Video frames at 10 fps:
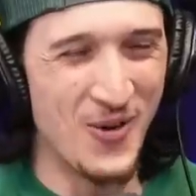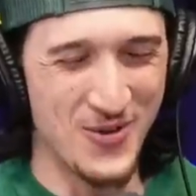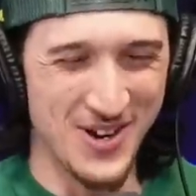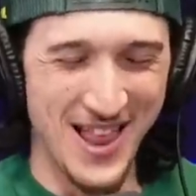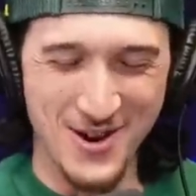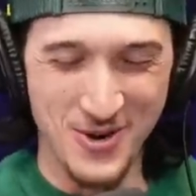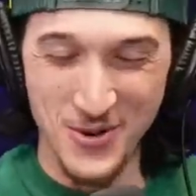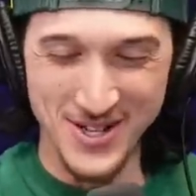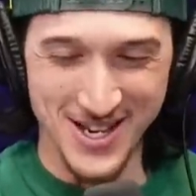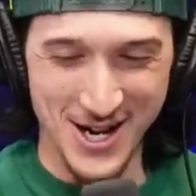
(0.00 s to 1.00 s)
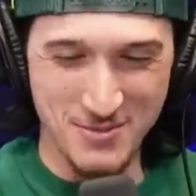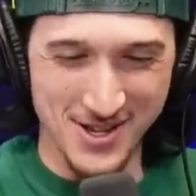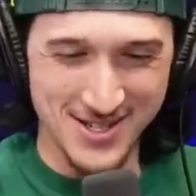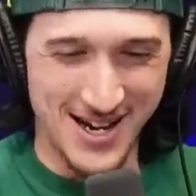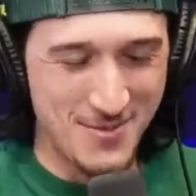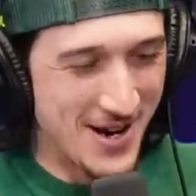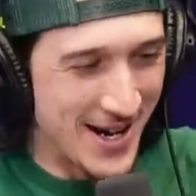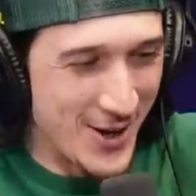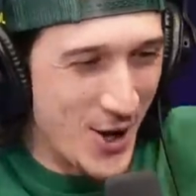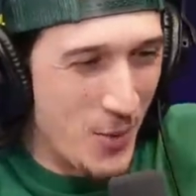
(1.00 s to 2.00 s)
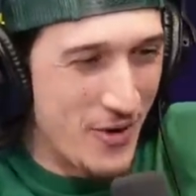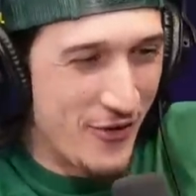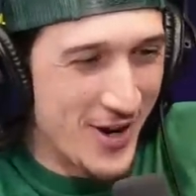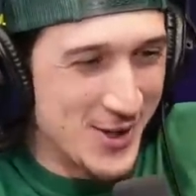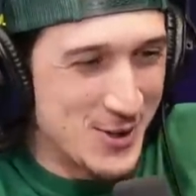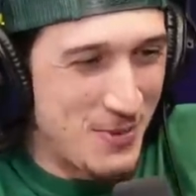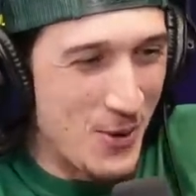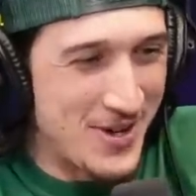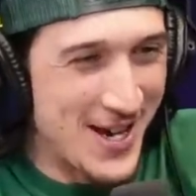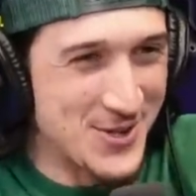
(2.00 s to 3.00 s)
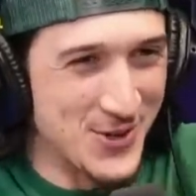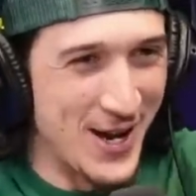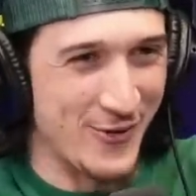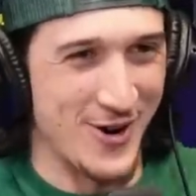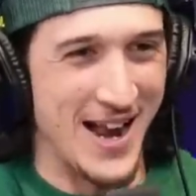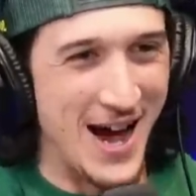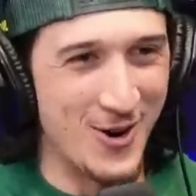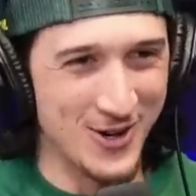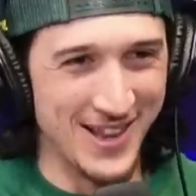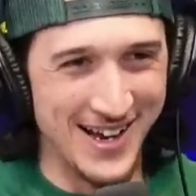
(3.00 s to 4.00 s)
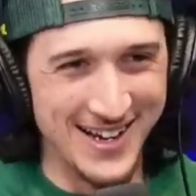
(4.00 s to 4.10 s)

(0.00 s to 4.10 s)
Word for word: we were like, what are we talking about today? I'm like, I don't know. We fucking spoke yesterday for an hour. Like,